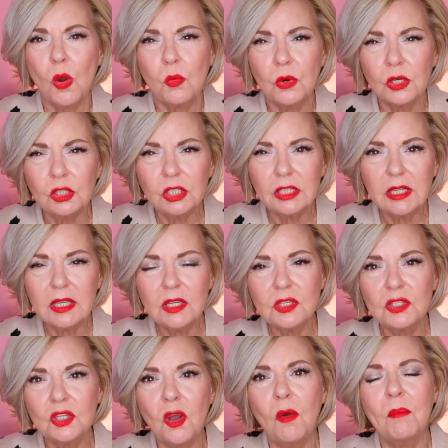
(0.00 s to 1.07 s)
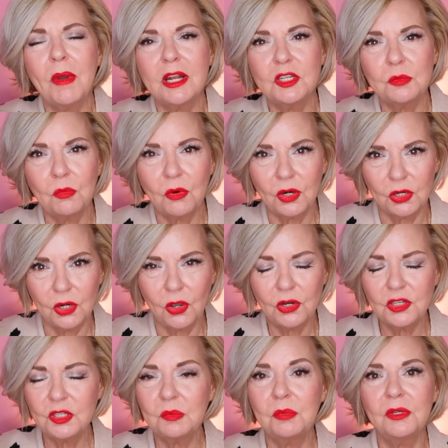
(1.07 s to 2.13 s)
were looking so much more
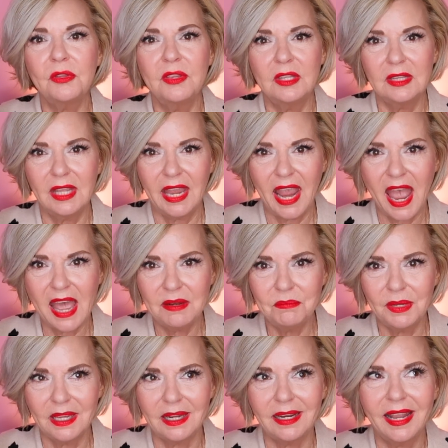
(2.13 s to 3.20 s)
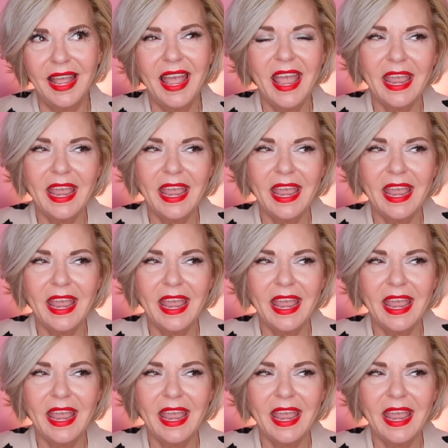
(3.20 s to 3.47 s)
noticeable than they had been.